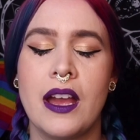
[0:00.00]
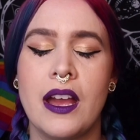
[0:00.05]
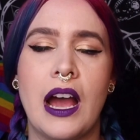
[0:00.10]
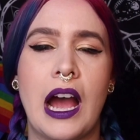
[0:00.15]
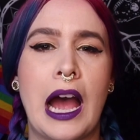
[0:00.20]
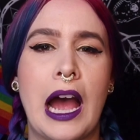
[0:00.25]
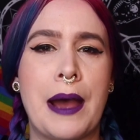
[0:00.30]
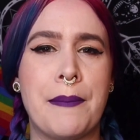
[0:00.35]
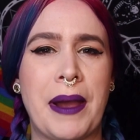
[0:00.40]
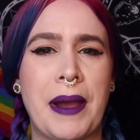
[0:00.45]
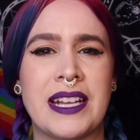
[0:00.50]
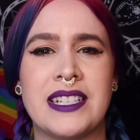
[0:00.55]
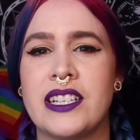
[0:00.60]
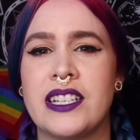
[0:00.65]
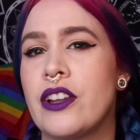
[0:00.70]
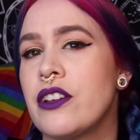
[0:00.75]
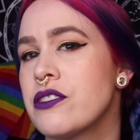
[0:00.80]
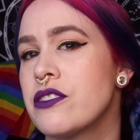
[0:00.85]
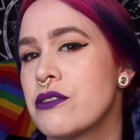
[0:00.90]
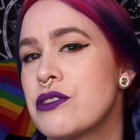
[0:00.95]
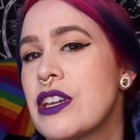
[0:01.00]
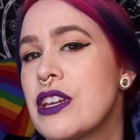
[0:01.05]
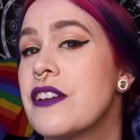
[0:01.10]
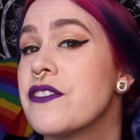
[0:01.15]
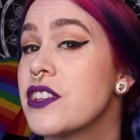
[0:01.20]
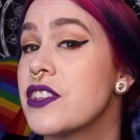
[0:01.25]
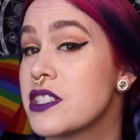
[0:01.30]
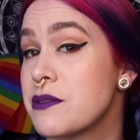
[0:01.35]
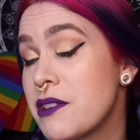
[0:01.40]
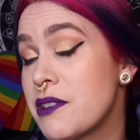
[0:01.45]
I did also shave
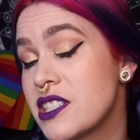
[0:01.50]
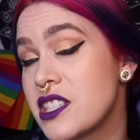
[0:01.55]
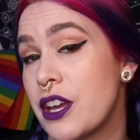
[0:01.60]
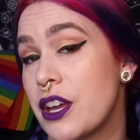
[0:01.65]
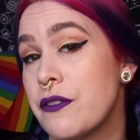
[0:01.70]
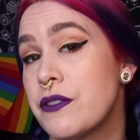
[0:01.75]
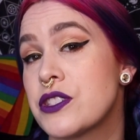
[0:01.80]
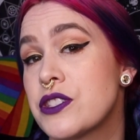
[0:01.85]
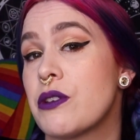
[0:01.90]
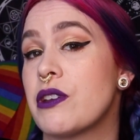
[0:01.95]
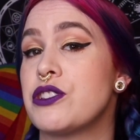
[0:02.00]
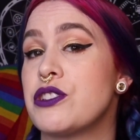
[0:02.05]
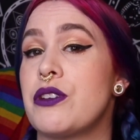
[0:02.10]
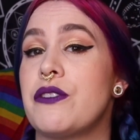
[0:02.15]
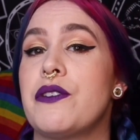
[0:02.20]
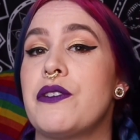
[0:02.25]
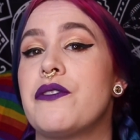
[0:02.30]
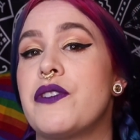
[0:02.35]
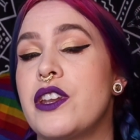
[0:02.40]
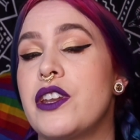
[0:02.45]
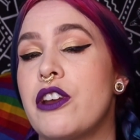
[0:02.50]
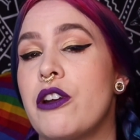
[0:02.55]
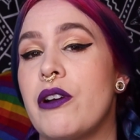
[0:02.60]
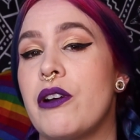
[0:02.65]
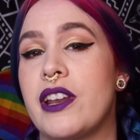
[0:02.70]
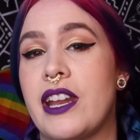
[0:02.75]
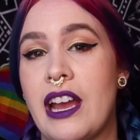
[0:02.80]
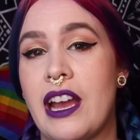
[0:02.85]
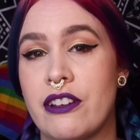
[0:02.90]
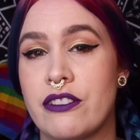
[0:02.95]
this myself, so I do have a video
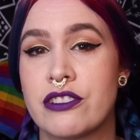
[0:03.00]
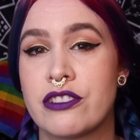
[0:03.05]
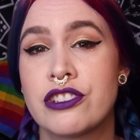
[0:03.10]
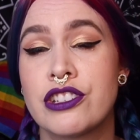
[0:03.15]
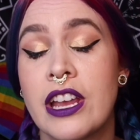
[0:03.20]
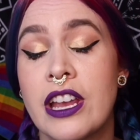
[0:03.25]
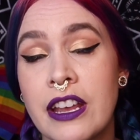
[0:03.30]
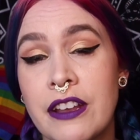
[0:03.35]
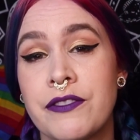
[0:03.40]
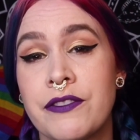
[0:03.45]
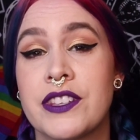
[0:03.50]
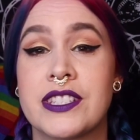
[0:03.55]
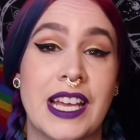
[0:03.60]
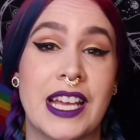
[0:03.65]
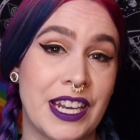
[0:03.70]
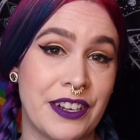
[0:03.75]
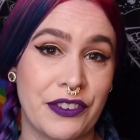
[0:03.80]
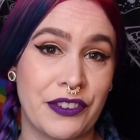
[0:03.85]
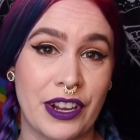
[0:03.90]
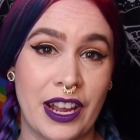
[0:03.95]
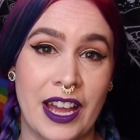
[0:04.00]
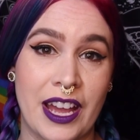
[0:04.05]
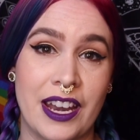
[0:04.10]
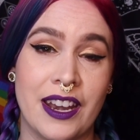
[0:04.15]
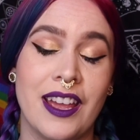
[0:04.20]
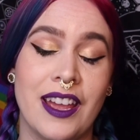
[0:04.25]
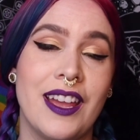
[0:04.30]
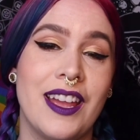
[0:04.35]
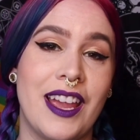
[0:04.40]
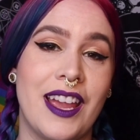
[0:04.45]
on how to shave the side of your head
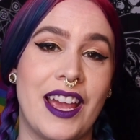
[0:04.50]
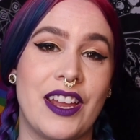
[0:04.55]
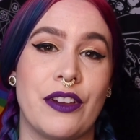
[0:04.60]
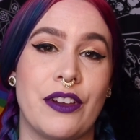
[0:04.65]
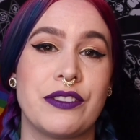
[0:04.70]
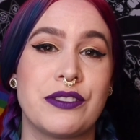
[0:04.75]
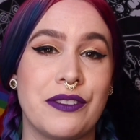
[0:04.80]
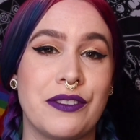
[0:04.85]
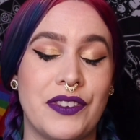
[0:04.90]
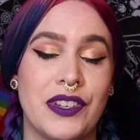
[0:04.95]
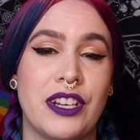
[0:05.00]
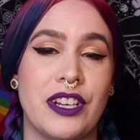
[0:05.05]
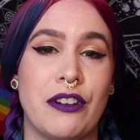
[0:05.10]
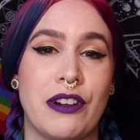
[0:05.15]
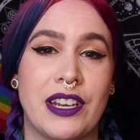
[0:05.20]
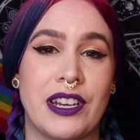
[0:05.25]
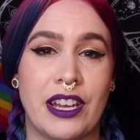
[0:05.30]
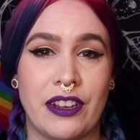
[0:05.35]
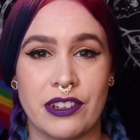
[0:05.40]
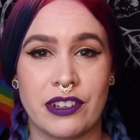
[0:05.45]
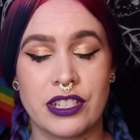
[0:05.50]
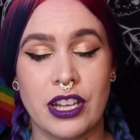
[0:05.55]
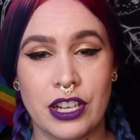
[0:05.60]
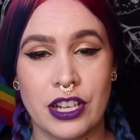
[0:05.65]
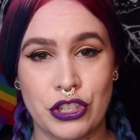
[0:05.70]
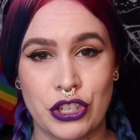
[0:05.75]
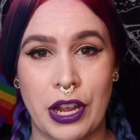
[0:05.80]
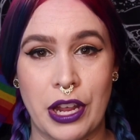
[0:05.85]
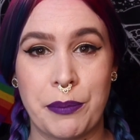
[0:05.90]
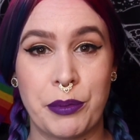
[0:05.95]
and also a video on how to touch
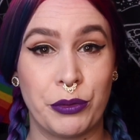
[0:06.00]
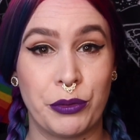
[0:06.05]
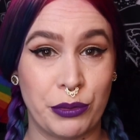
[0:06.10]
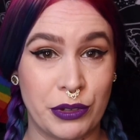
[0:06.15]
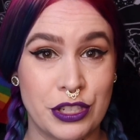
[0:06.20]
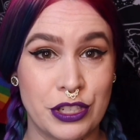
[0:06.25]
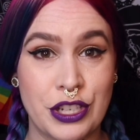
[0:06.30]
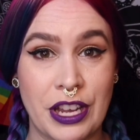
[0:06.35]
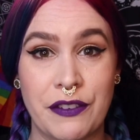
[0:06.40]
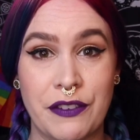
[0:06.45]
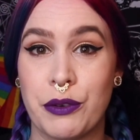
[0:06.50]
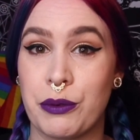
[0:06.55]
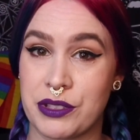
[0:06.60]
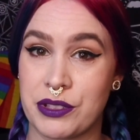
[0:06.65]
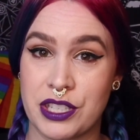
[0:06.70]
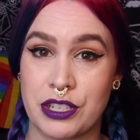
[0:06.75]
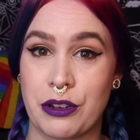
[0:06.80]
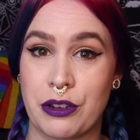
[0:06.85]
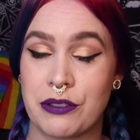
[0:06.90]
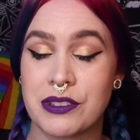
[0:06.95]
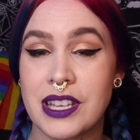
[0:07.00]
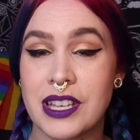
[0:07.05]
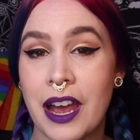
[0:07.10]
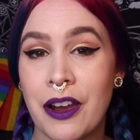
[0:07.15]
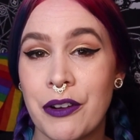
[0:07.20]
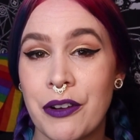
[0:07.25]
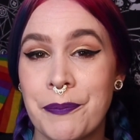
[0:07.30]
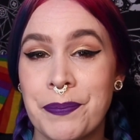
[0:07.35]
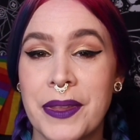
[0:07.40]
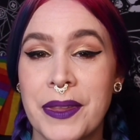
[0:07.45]
it up and reshave it once it grows
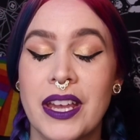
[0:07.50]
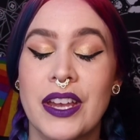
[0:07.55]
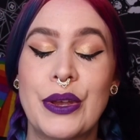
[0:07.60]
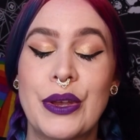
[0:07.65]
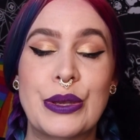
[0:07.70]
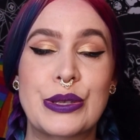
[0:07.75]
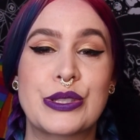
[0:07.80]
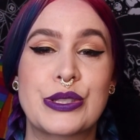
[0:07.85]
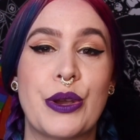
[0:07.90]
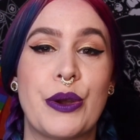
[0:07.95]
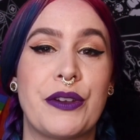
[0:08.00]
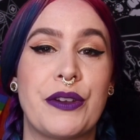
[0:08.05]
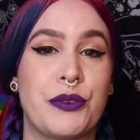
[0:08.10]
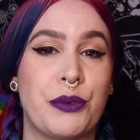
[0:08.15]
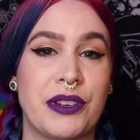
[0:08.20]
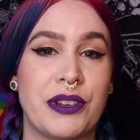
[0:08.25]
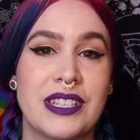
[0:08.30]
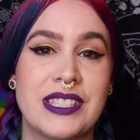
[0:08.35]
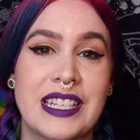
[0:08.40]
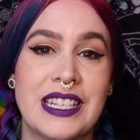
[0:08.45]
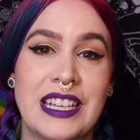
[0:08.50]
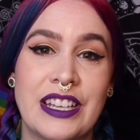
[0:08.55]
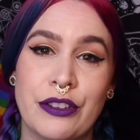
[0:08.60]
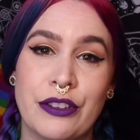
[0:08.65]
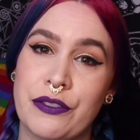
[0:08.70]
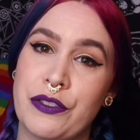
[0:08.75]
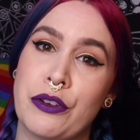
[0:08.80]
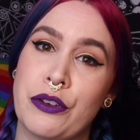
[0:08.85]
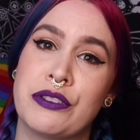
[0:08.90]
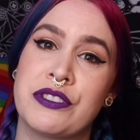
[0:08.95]
out. So if you want to see either of
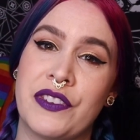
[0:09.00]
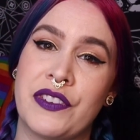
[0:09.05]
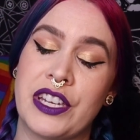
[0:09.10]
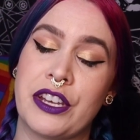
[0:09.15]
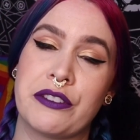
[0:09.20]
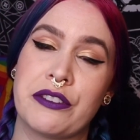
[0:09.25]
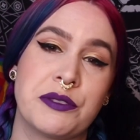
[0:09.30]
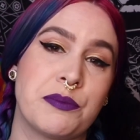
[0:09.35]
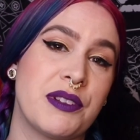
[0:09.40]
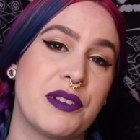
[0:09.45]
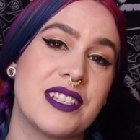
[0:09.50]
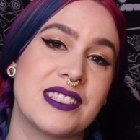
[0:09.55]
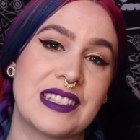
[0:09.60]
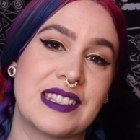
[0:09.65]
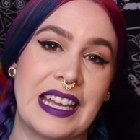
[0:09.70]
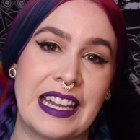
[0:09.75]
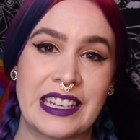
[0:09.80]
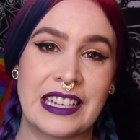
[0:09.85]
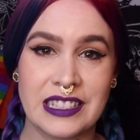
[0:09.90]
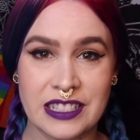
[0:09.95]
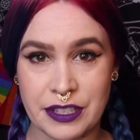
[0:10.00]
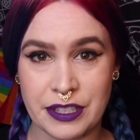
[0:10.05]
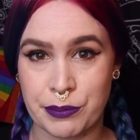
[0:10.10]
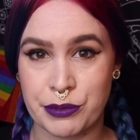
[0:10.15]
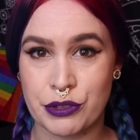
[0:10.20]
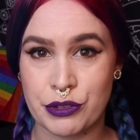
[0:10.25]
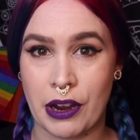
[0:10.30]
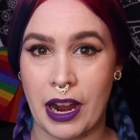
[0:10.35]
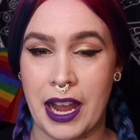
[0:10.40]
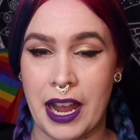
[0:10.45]
those videos, please like and
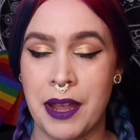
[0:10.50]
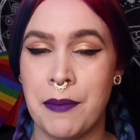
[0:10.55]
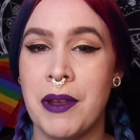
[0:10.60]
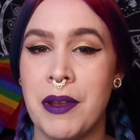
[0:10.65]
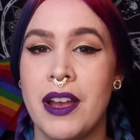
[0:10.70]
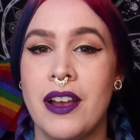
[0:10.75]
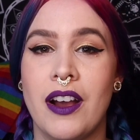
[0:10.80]
subscribe.